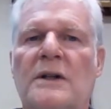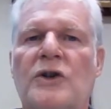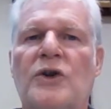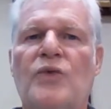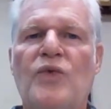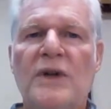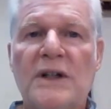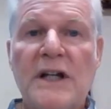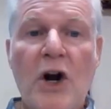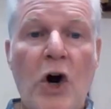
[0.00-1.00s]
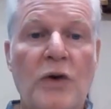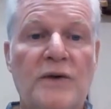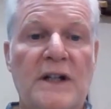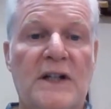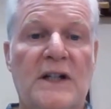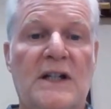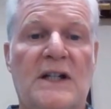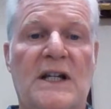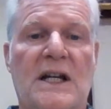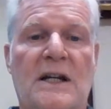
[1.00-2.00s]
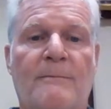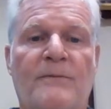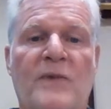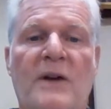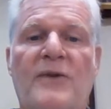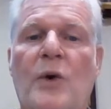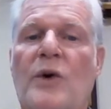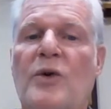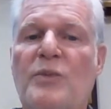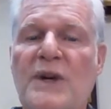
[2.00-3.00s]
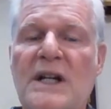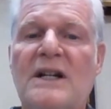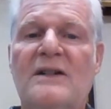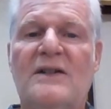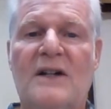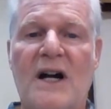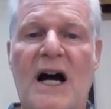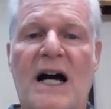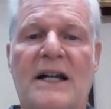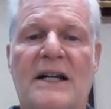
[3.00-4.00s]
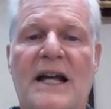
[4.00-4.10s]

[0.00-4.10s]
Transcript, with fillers: could really only succeed if they were obedient to God,